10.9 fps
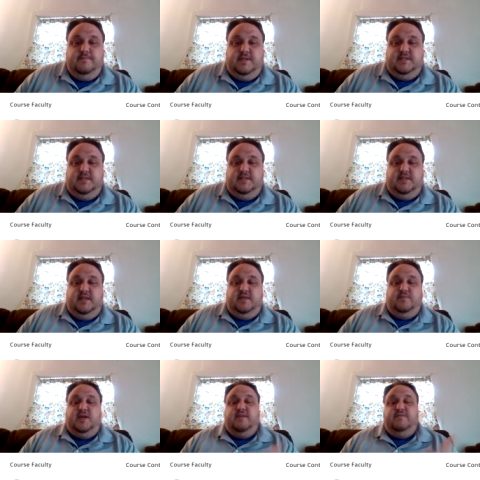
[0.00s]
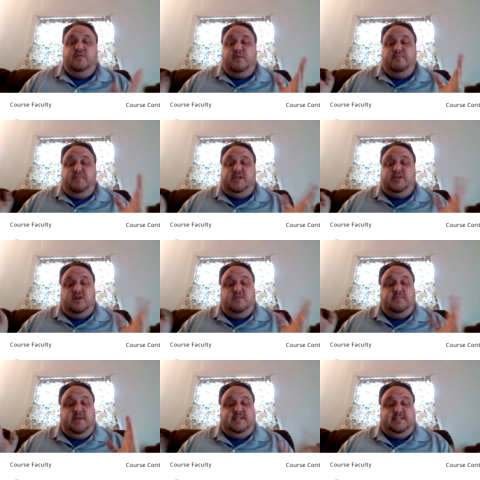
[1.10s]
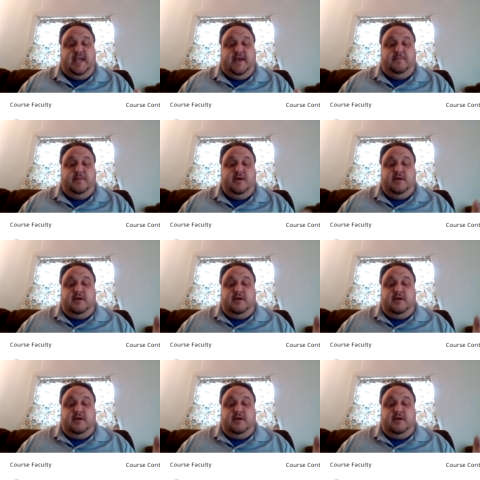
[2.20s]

This is the week of your midterm exam.